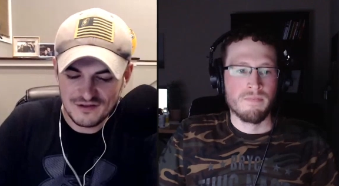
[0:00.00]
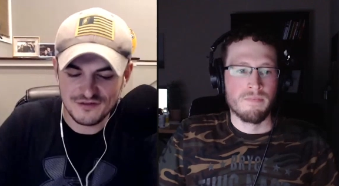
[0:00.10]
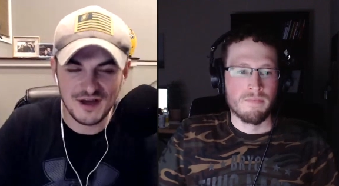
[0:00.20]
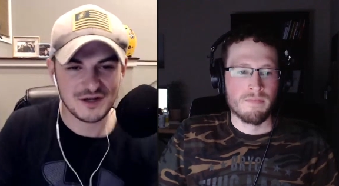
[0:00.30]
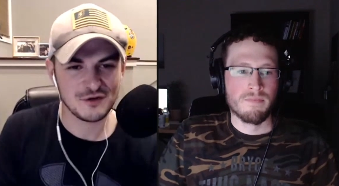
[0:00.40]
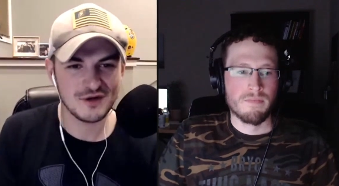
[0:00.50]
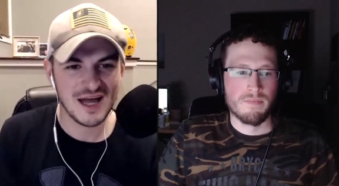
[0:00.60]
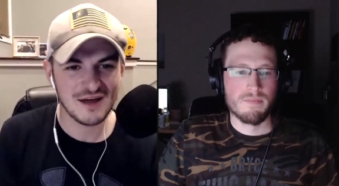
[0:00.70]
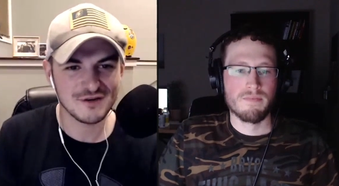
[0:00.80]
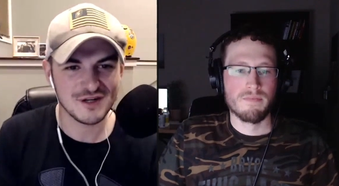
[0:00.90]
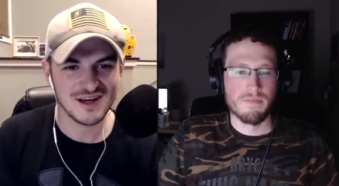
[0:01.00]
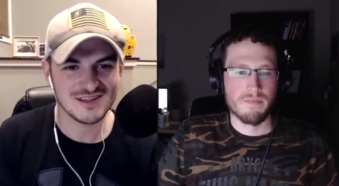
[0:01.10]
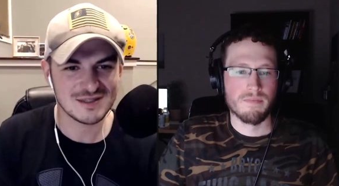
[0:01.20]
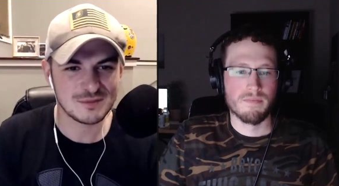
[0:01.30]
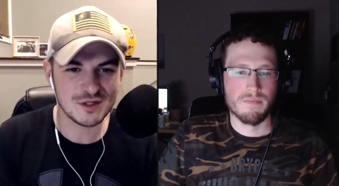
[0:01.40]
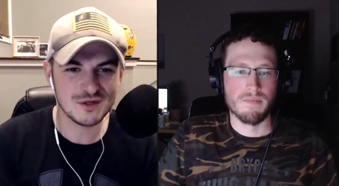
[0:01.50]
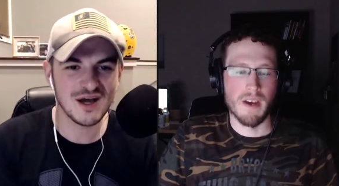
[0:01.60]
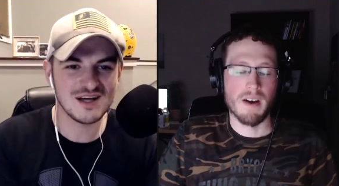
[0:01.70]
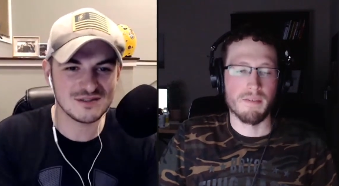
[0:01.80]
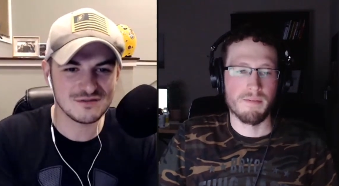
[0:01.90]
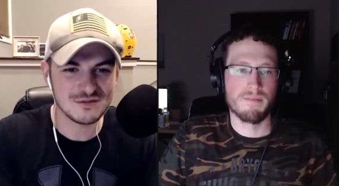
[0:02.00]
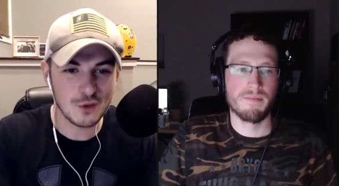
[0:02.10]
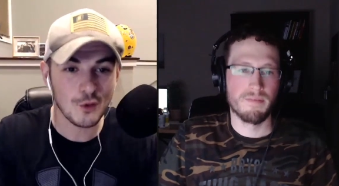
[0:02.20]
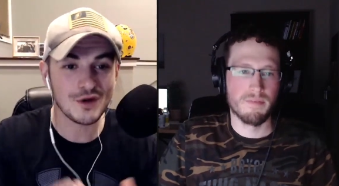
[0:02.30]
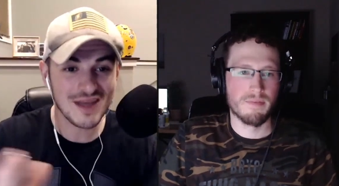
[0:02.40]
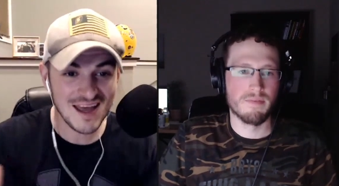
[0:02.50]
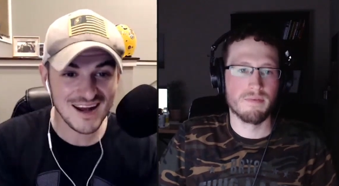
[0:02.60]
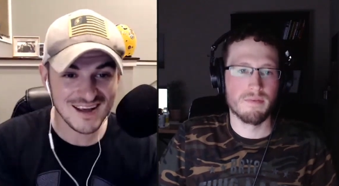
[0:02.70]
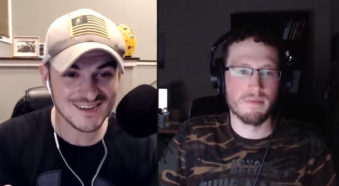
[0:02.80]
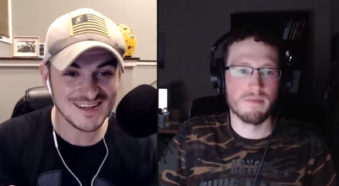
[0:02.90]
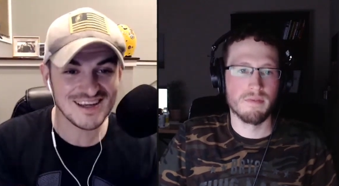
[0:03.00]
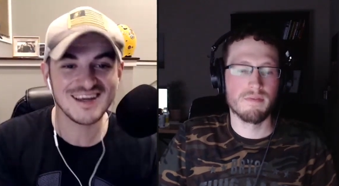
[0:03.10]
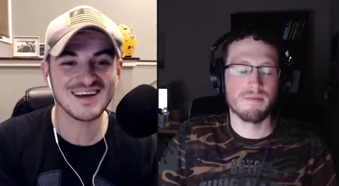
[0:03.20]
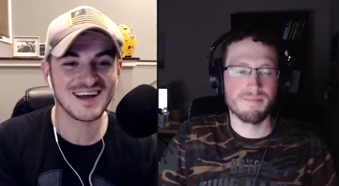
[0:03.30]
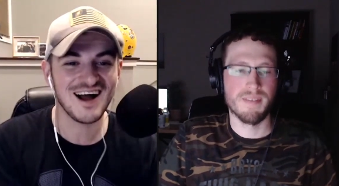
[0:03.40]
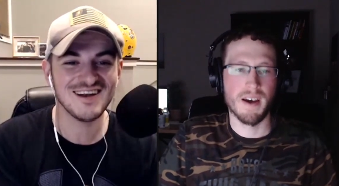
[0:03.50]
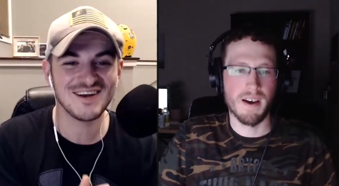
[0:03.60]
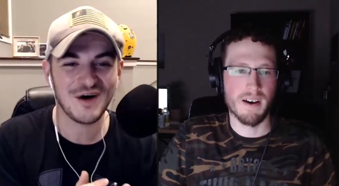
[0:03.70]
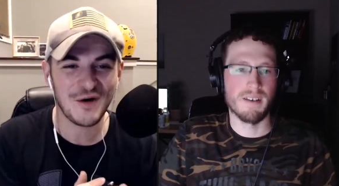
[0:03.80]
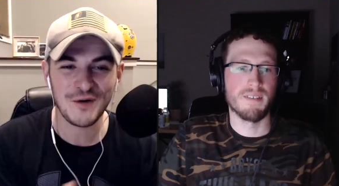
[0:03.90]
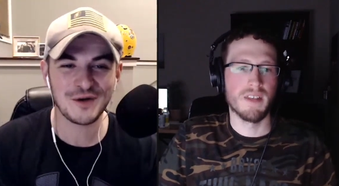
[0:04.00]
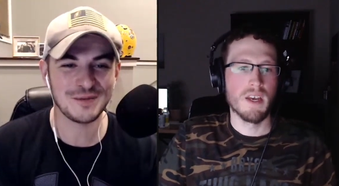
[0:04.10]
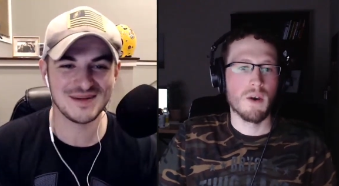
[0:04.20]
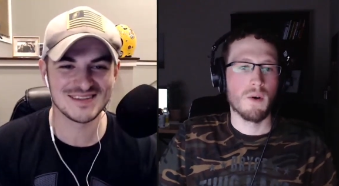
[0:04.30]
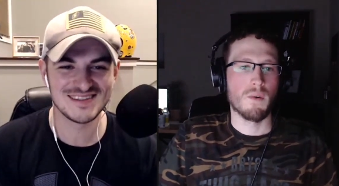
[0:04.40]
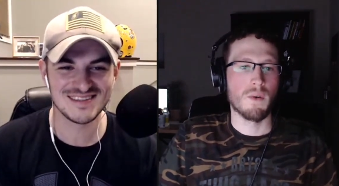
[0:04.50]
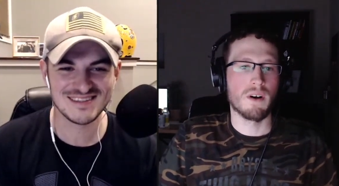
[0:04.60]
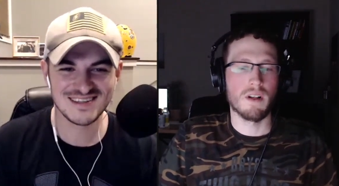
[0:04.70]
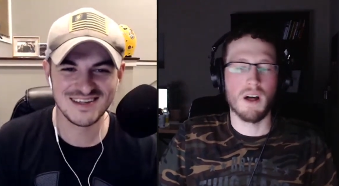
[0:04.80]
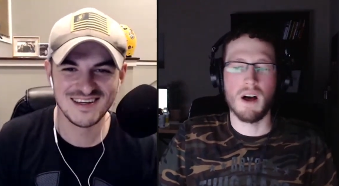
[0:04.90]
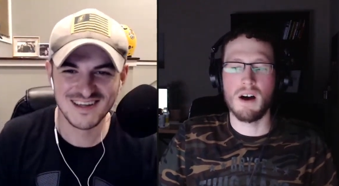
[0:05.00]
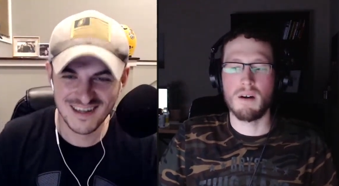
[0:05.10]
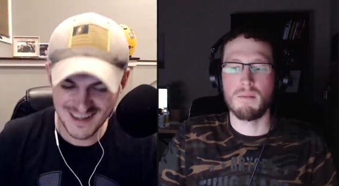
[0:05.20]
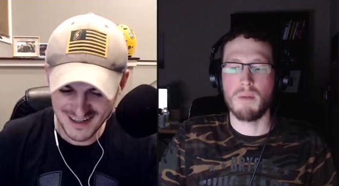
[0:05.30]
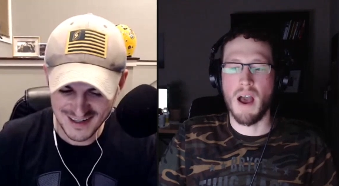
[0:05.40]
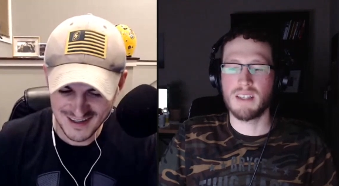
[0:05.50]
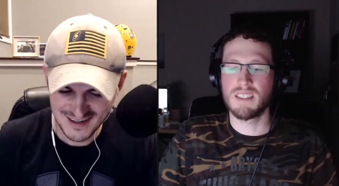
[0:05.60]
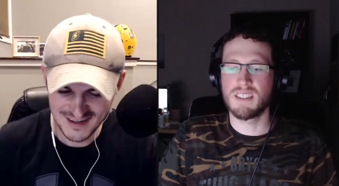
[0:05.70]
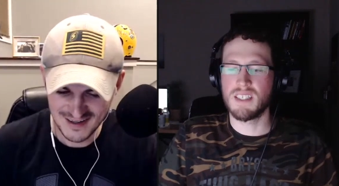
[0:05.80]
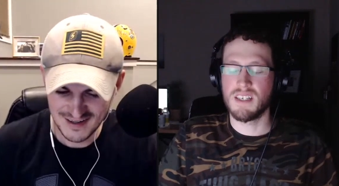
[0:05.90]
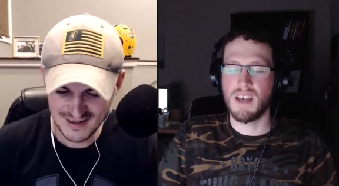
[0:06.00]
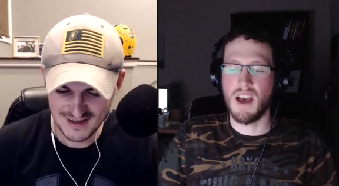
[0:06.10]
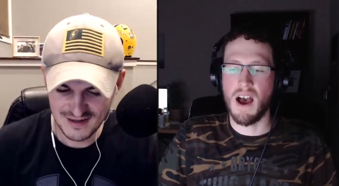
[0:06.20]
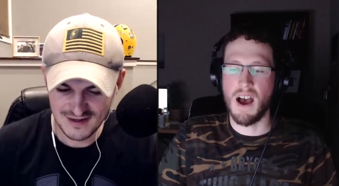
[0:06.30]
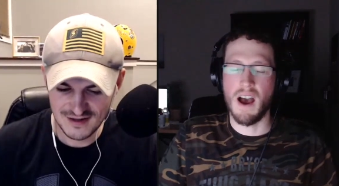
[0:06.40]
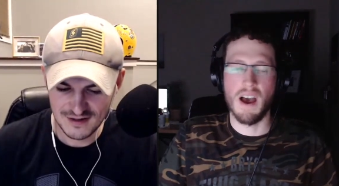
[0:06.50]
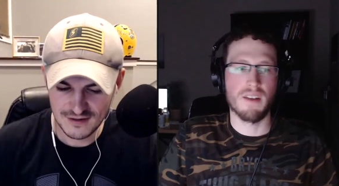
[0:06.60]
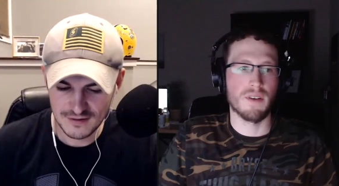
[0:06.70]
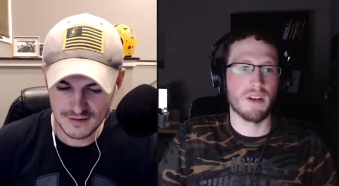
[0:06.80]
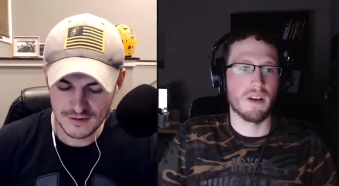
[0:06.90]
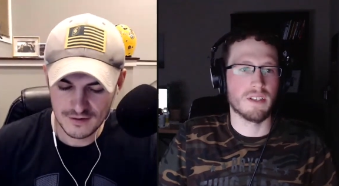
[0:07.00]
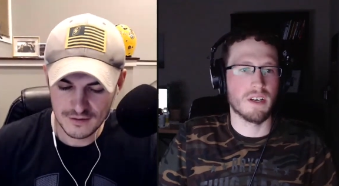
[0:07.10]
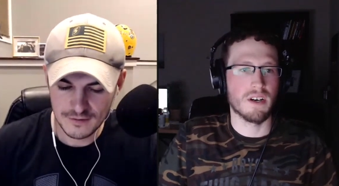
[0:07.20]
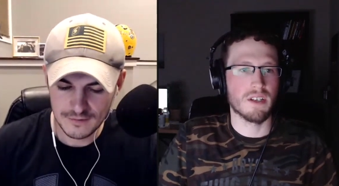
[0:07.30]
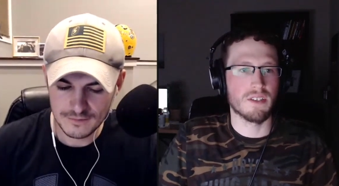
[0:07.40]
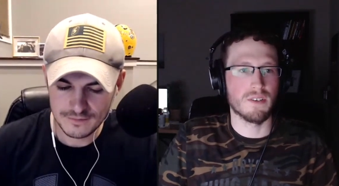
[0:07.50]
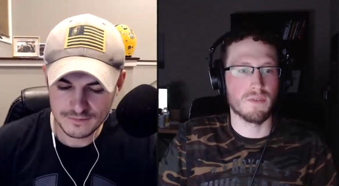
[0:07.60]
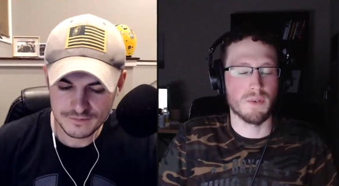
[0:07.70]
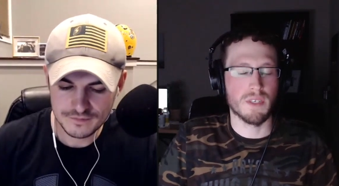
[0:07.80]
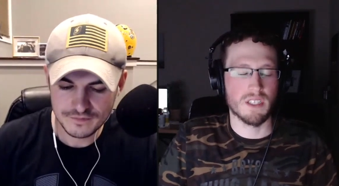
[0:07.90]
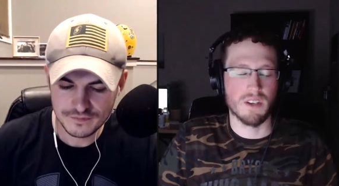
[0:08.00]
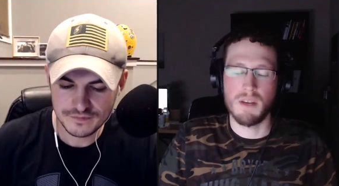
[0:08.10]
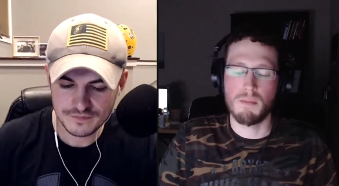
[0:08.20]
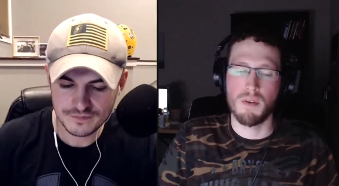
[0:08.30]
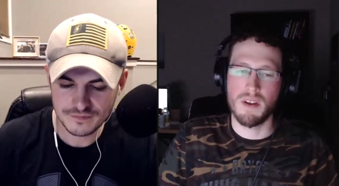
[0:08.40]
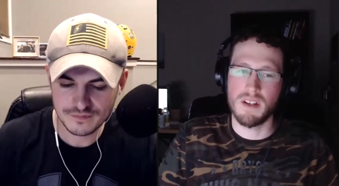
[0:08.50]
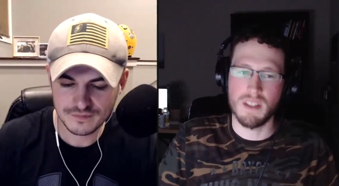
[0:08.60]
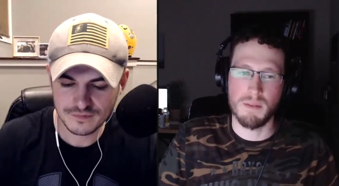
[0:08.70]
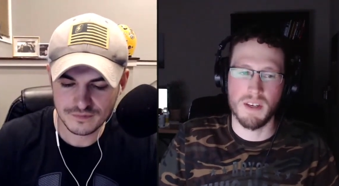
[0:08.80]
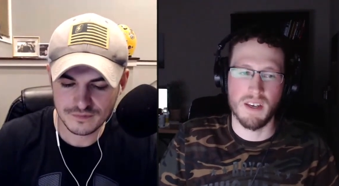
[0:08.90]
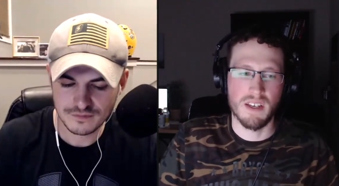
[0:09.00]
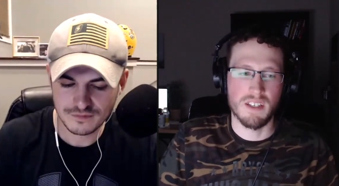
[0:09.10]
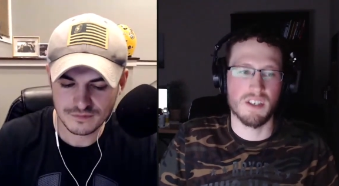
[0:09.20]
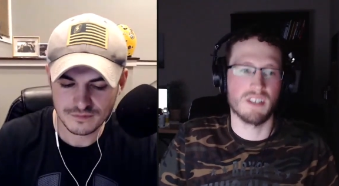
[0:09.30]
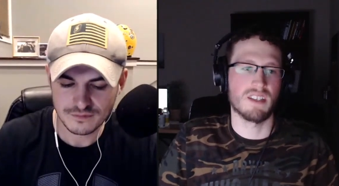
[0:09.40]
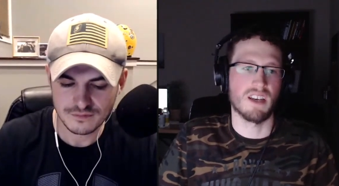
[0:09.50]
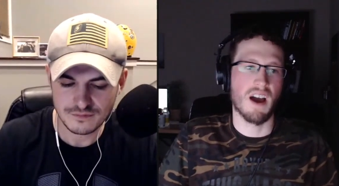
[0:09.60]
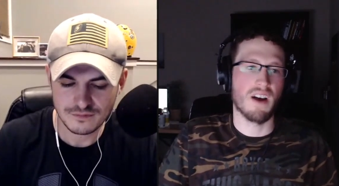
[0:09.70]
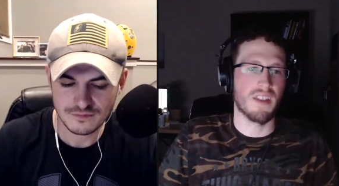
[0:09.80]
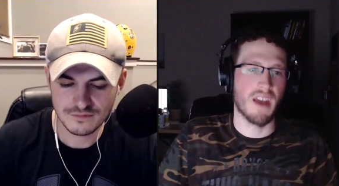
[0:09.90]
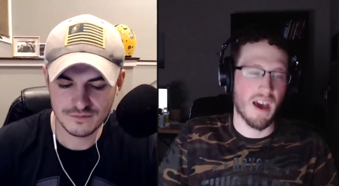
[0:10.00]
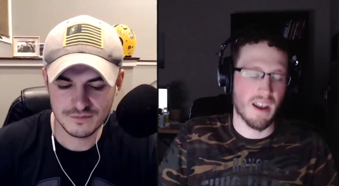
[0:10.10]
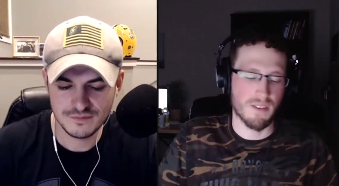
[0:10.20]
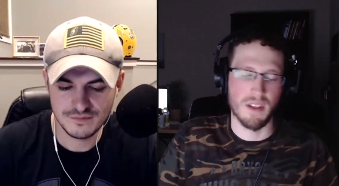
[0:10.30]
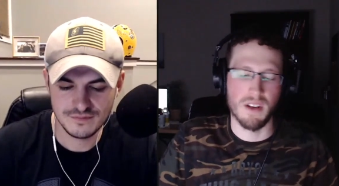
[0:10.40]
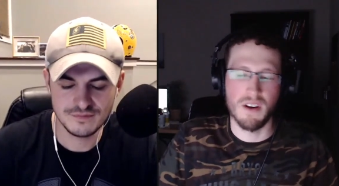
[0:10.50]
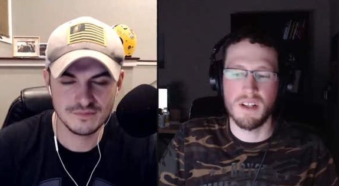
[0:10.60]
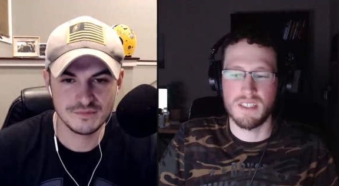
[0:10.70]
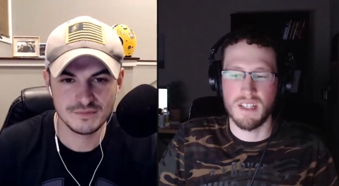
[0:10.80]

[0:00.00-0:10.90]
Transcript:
Speaker 1: factor in advertising, but you yeah. guys have organically gotten yeah. all your business. Well,
Speaker 2: um, actually, I had a friend I was talking to a few weeks ago, and he pointed something interesting out that I hadn't really noticed,